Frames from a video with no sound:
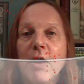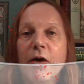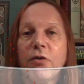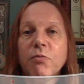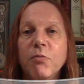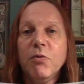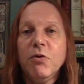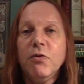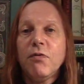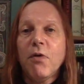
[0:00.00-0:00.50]

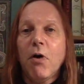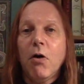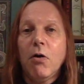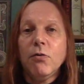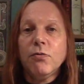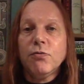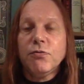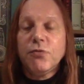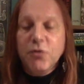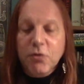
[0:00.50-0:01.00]
let's move
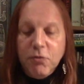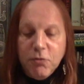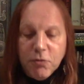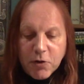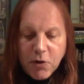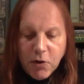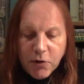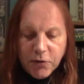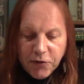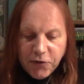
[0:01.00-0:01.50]
on to
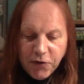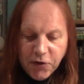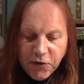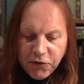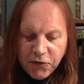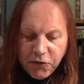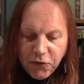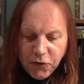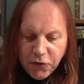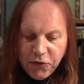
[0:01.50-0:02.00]
the
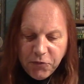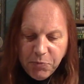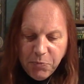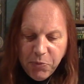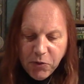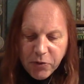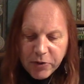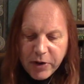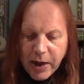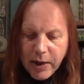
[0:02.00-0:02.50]
Connoisseur's Choice,
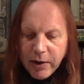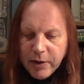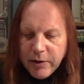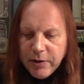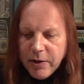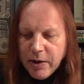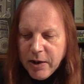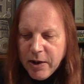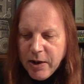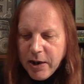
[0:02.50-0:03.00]
Port
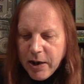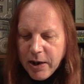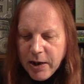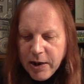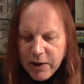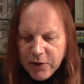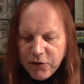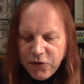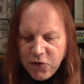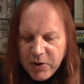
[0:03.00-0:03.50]
Ellen,
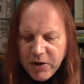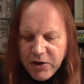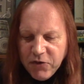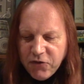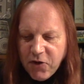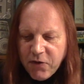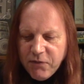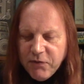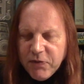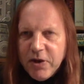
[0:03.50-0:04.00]
uh,
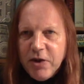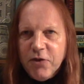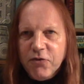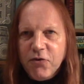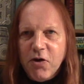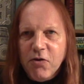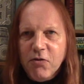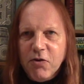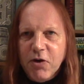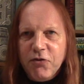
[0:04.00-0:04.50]
twenty-seven years
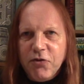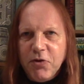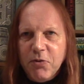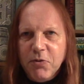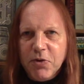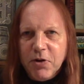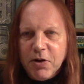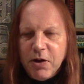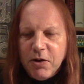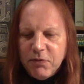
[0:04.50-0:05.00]
old. Let's see
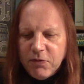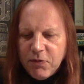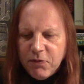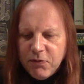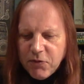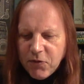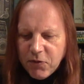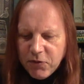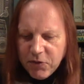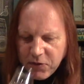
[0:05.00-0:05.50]
what the nose
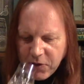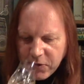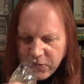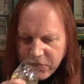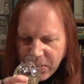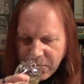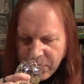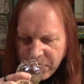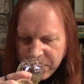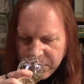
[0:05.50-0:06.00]
gives us on this
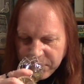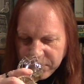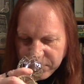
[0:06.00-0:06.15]
end, shall we?